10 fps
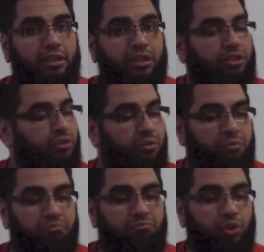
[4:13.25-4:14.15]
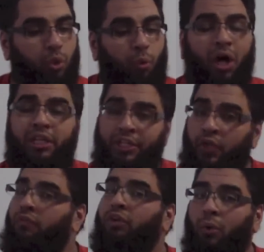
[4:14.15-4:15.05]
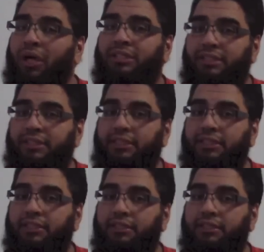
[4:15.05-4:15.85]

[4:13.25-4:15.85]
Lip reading: So quality over quantity,